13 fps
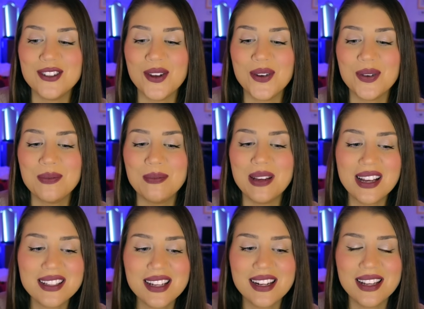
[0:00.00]
So
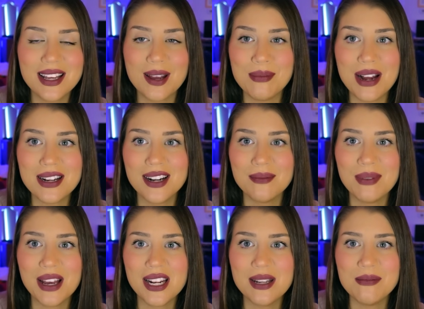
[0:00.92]
because I didn't get pregnant on
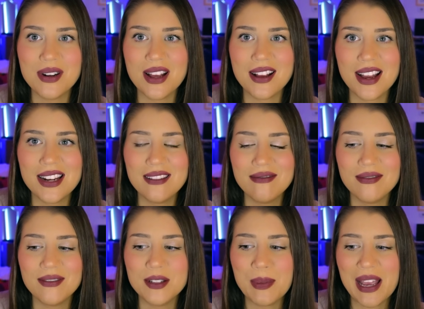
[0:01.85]
my honeymoon, I kind of
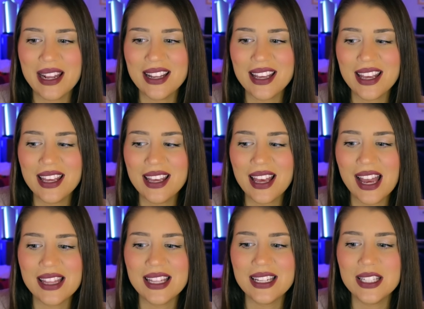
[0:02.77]
was panicking.
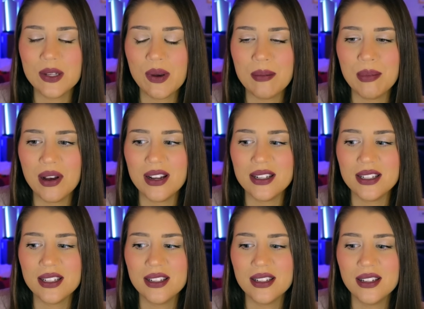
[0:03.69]
And then so I bought
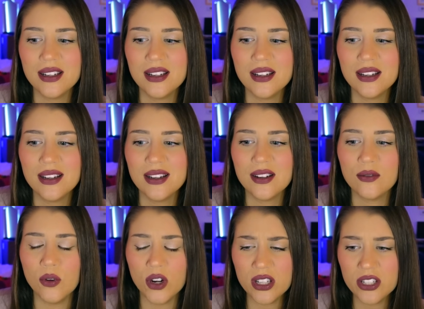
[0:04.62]

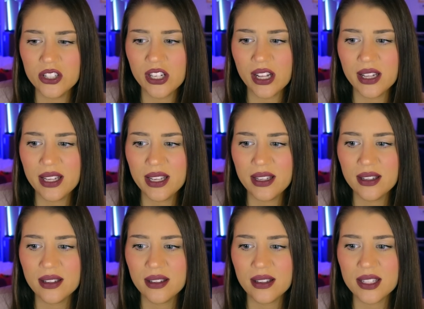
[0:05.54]
royal jelly.
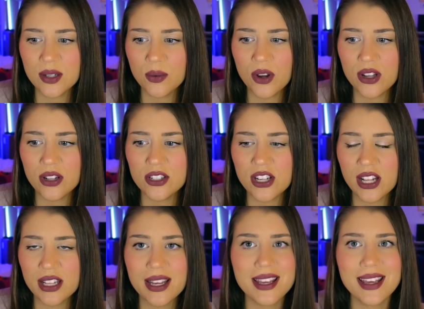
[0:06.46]
Is it royal
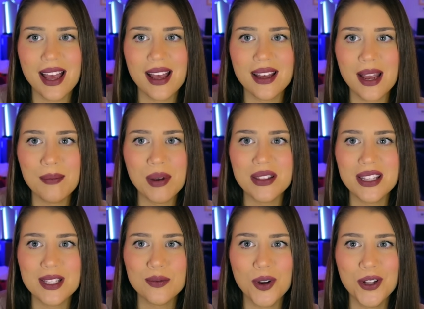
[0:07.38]
jelly? Yeah, I bought
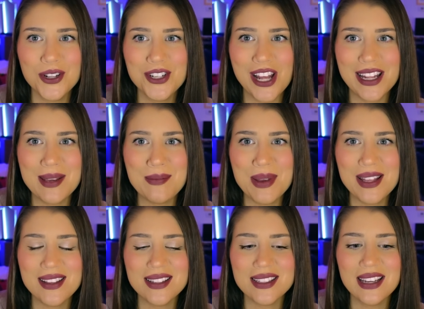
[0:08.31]
these royal jelly
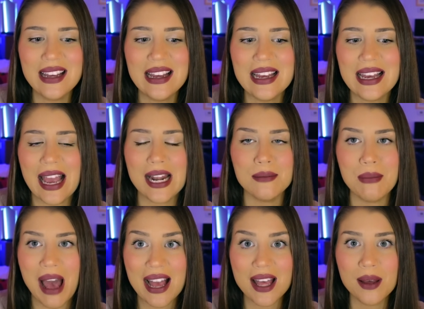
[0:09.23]
pills and
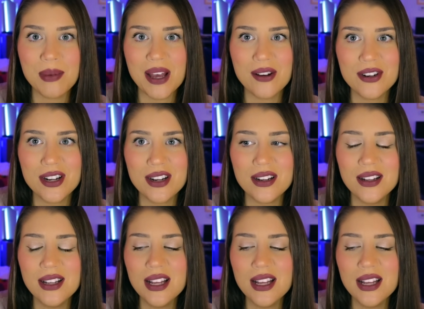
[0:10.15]
maca powder.